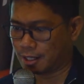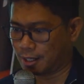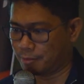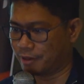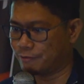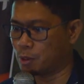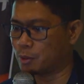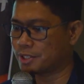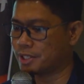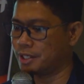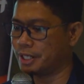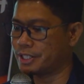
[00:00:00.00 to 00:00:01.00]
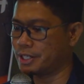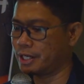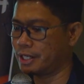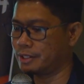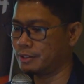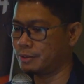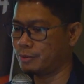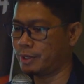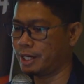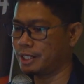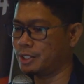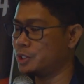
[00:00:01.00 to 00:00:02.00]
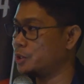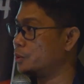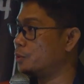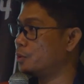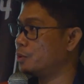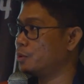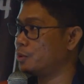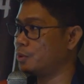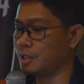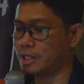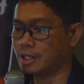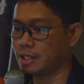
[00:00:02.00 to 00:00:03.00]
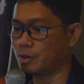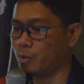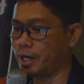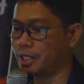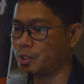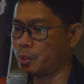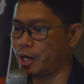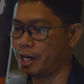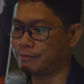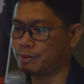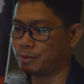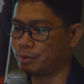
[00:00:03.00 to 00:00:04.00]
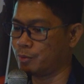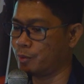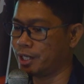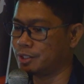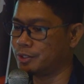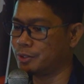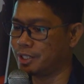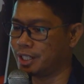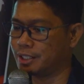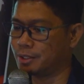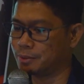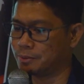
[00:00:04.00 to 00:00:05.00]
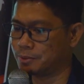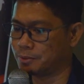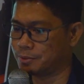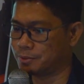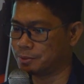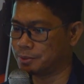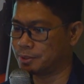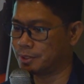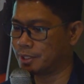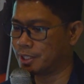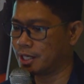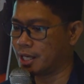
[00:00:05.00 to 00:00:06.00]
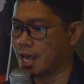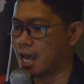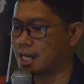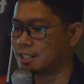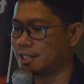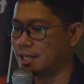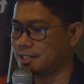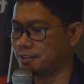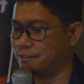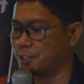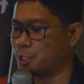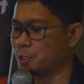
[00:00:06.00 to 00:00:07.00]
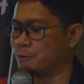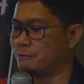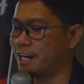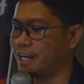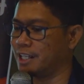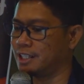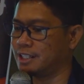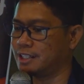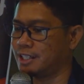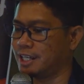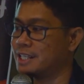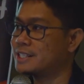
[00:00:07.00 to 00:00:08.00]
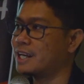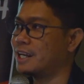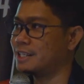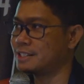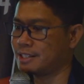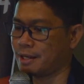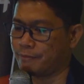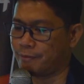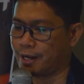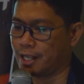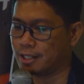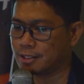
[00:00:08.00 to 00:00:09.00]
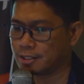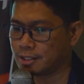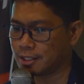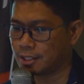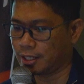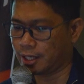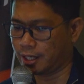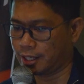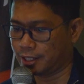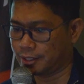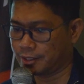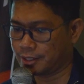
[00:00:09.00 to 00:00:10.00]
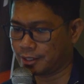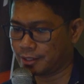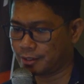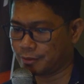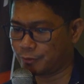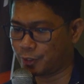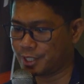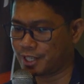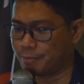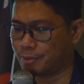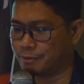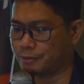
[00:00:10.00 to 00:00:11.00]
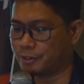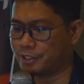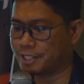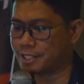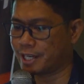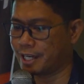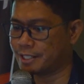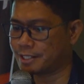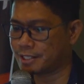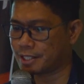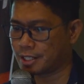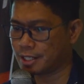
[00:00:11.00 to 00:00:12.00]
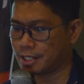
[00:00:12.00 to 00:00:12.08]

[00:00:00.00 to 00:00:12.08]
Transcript: my focus here is on why do you have or why do you need to access a feature file inside a step file. And for example, for this case,